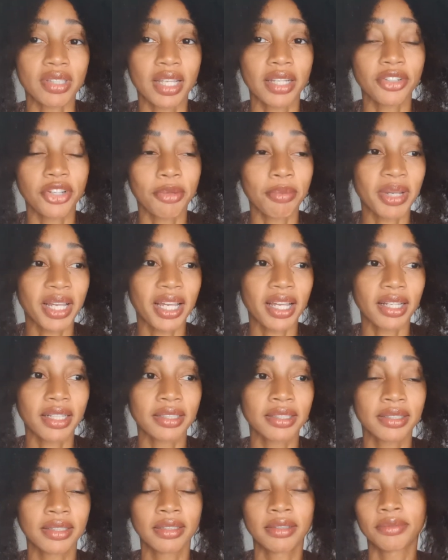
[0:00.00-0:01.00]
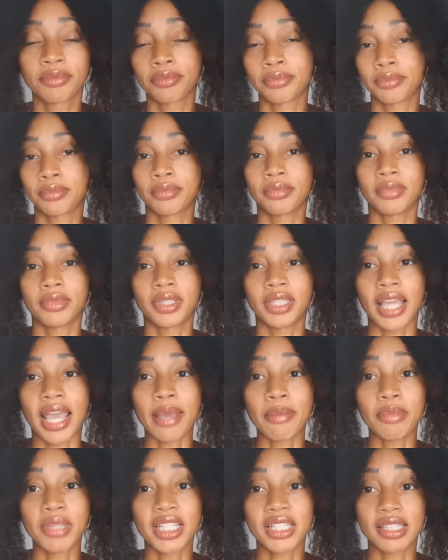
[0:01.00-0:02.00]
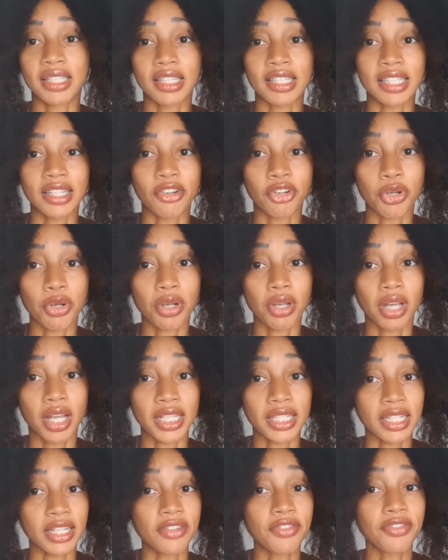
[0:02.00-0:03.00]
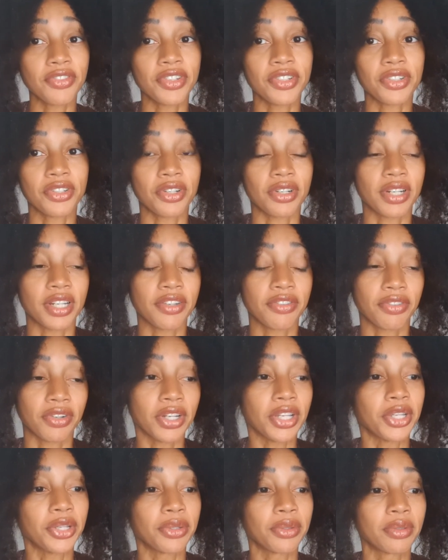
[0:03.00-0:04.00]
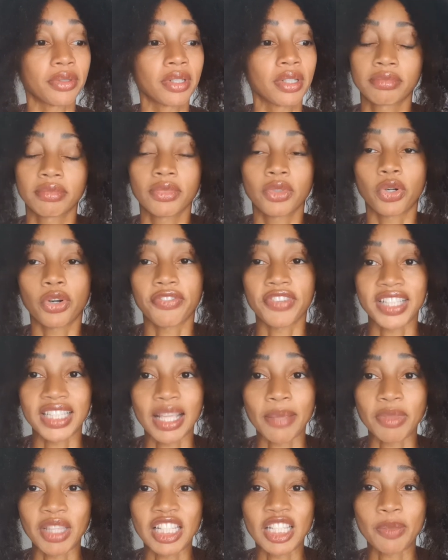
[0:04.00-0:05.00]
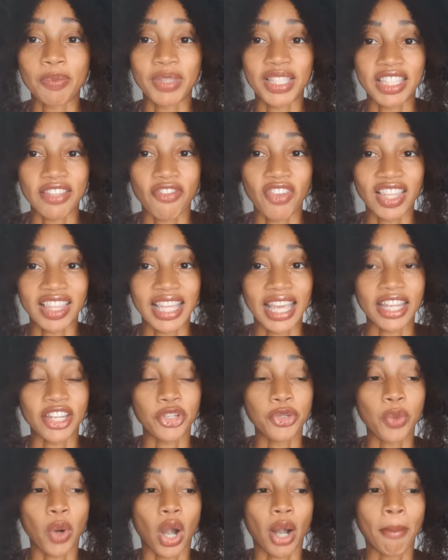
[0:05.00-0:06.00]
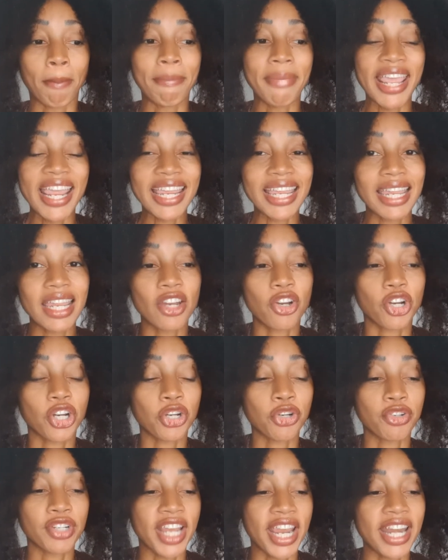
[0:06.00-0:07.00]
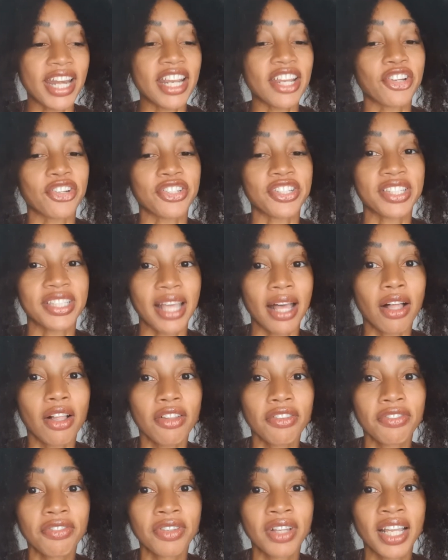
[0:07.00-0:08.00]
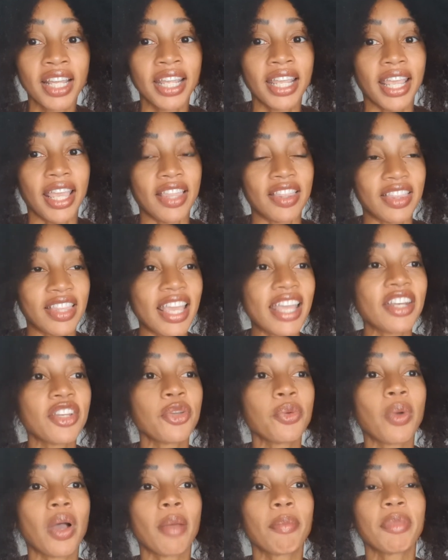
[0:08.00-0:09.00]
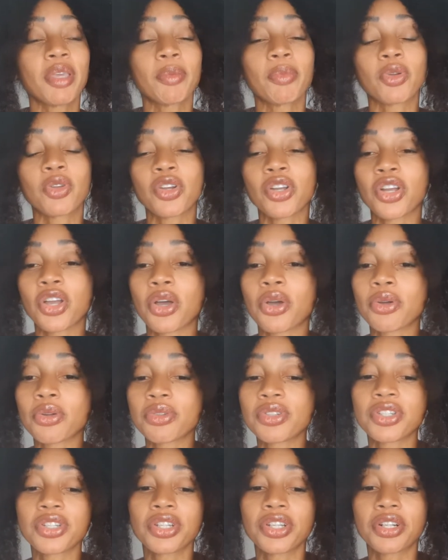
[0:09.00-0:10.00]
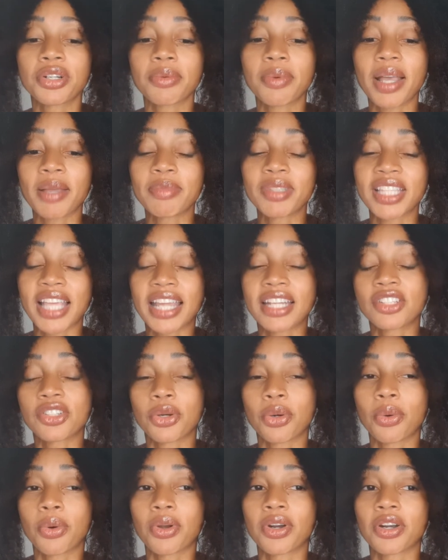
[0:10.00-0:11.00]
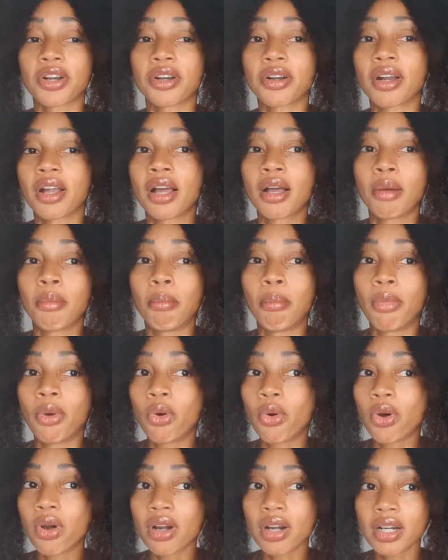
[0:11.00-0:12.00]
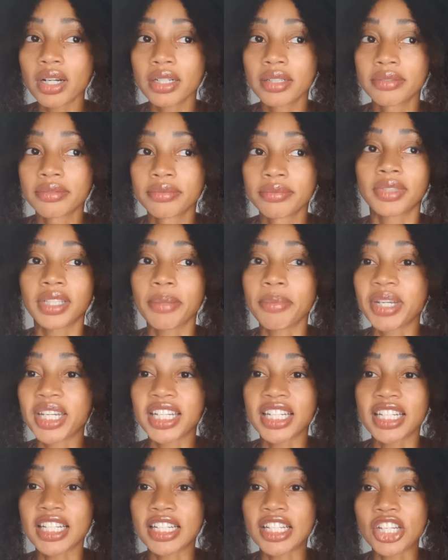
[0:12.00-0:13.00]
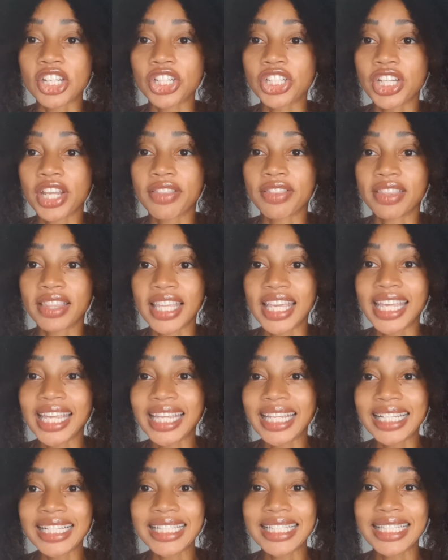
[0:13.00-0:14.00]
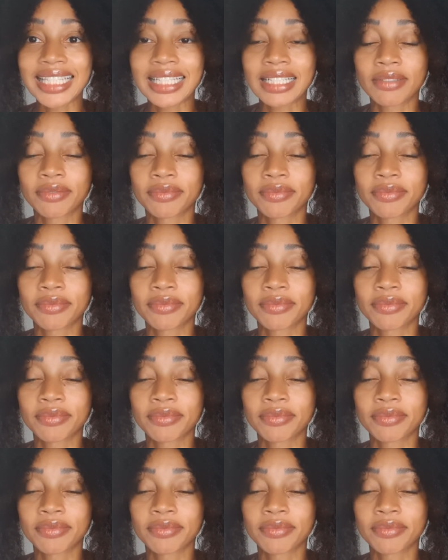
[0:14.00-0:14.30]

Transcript: in your box? That means a zero cost inventory for you. Or if it's something specific that you are making or creating yourself, and then you want people to go to your website to order more limited edition things,